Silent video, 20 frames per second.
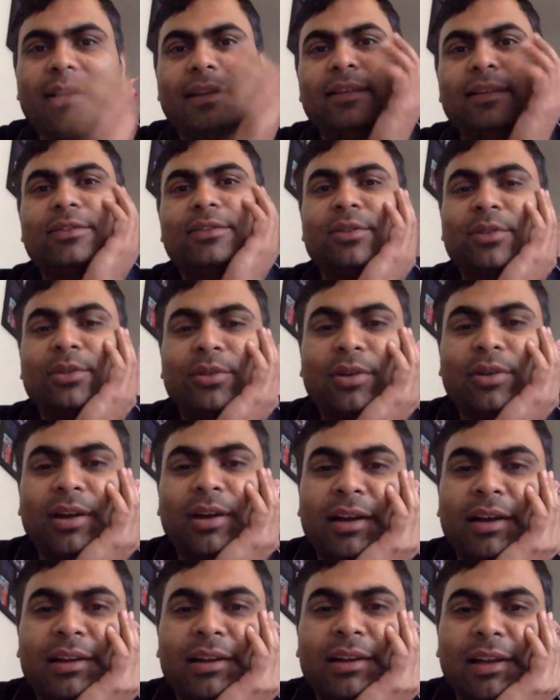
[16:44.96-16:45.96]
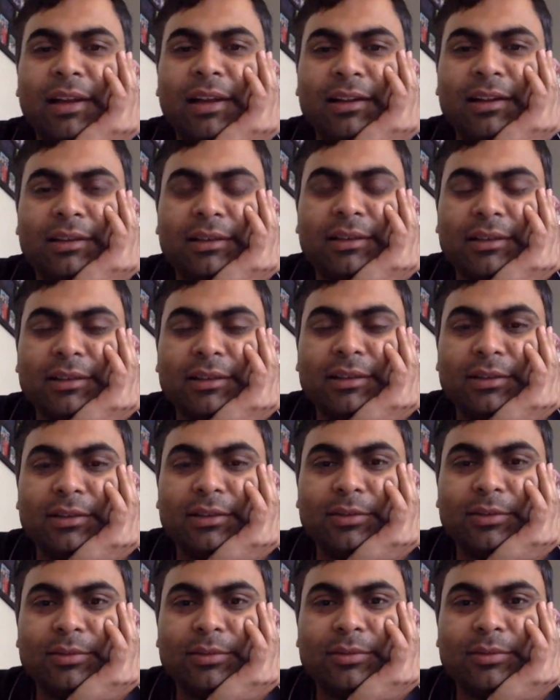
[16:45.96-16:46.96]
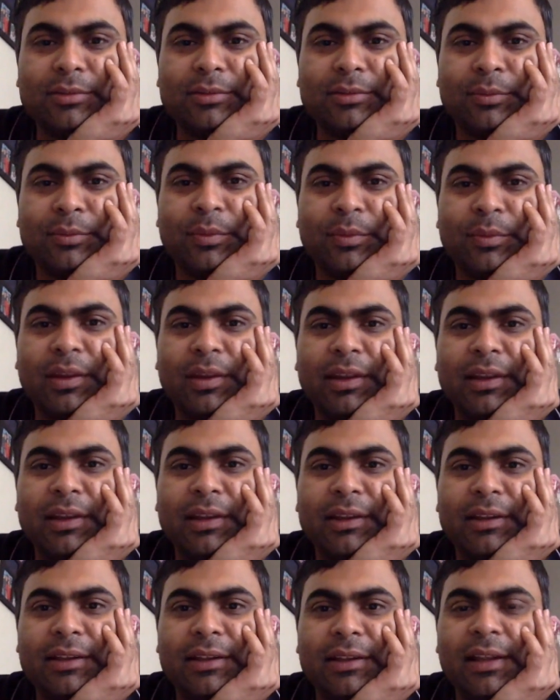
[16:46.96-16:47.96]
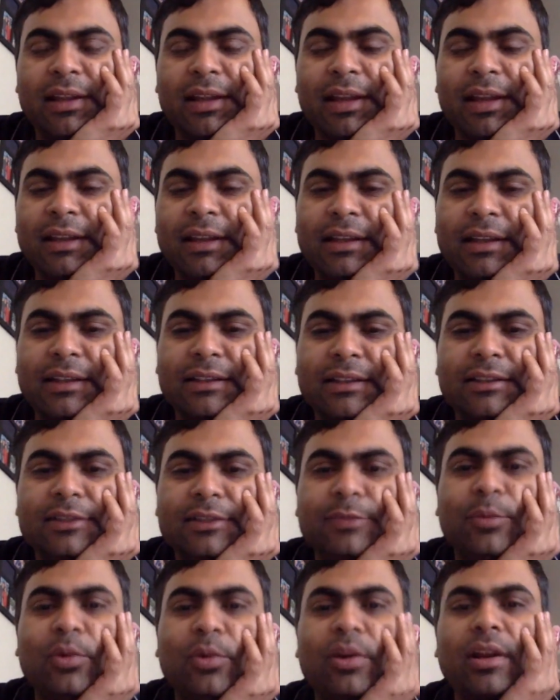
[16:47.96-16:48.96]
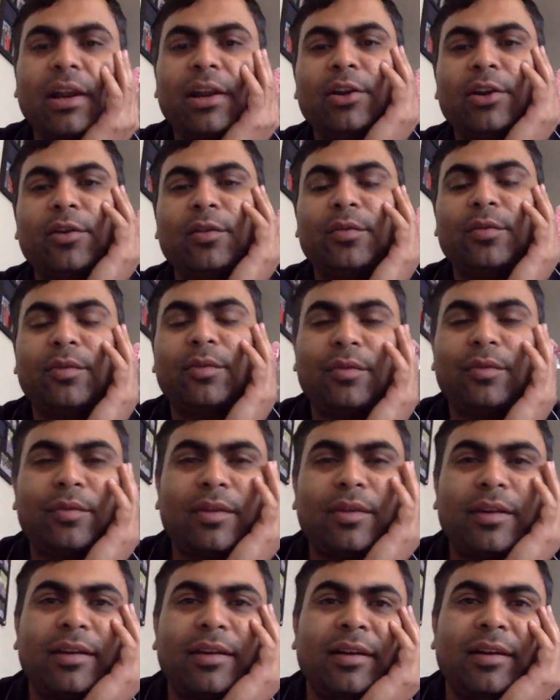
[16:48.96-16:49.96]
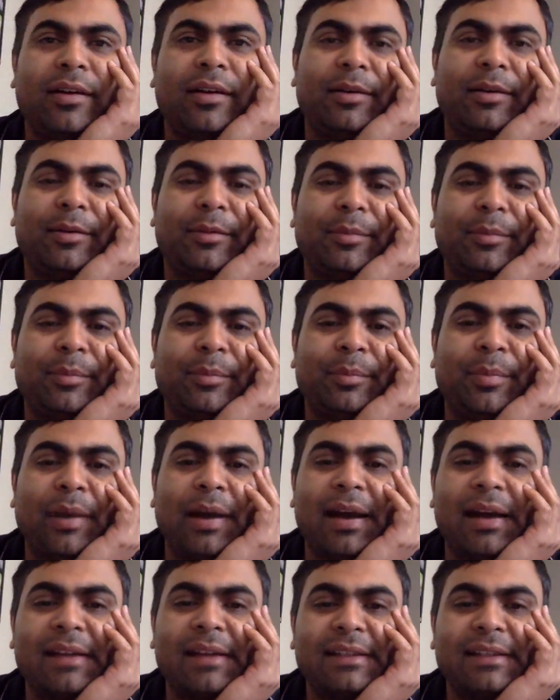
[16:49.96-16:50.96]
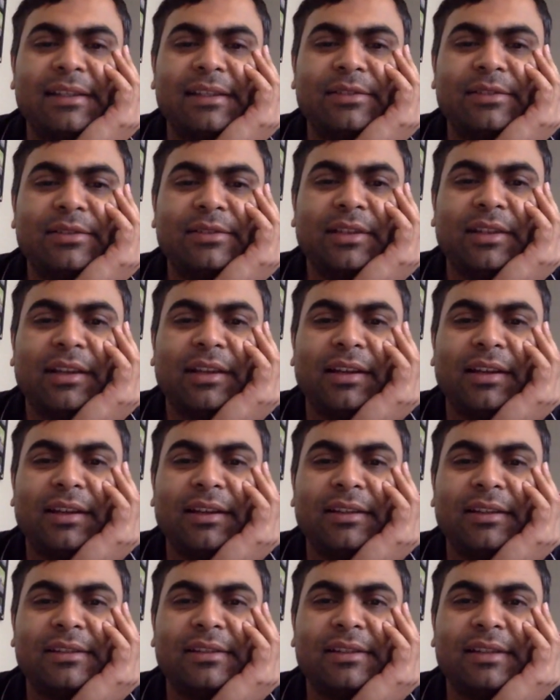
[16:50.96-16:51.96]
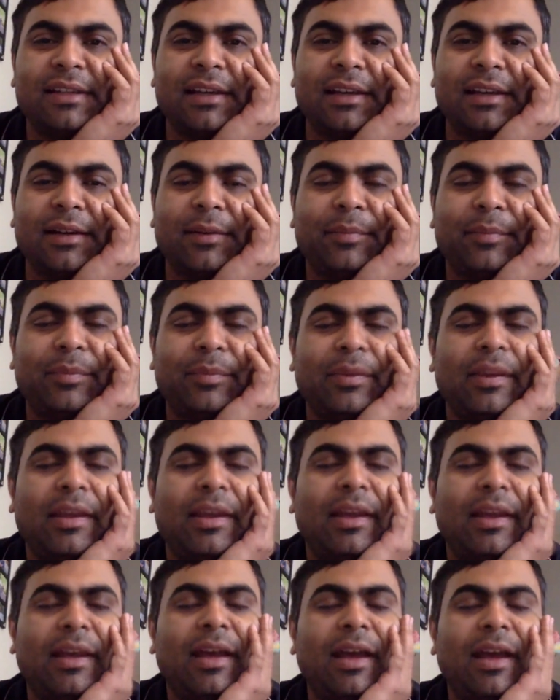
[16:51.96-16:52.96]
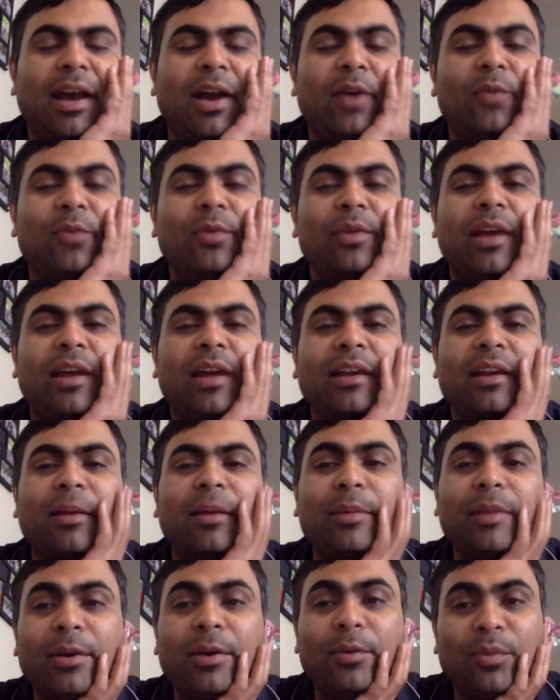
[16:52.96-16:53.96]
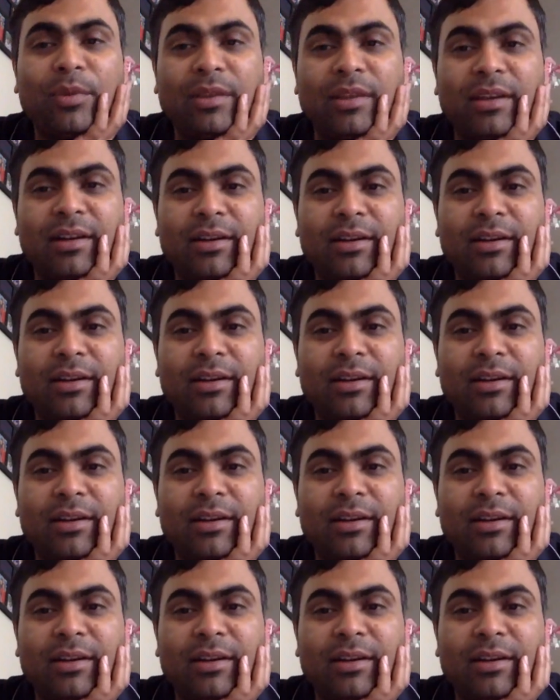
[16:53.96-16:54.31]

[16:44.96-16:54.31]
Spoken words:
so I like the way, like I think this is more kind of biases. It's how we are coming up with